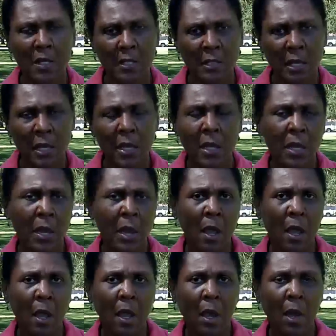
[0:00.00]
See,
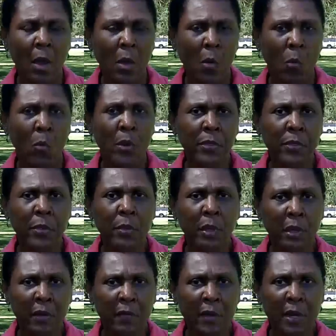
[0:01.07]
with you
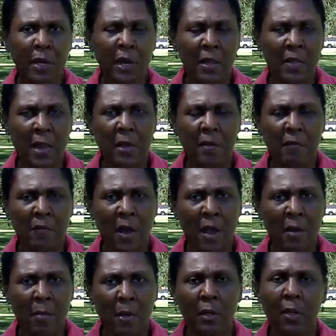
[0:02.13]
living in that
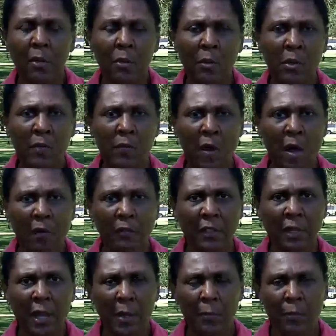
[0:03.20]
environment, you're involved
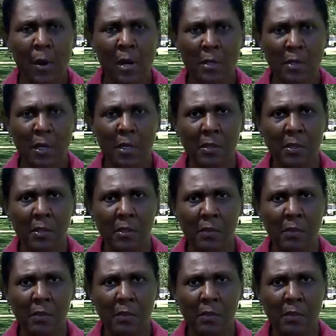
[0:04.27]
in that process.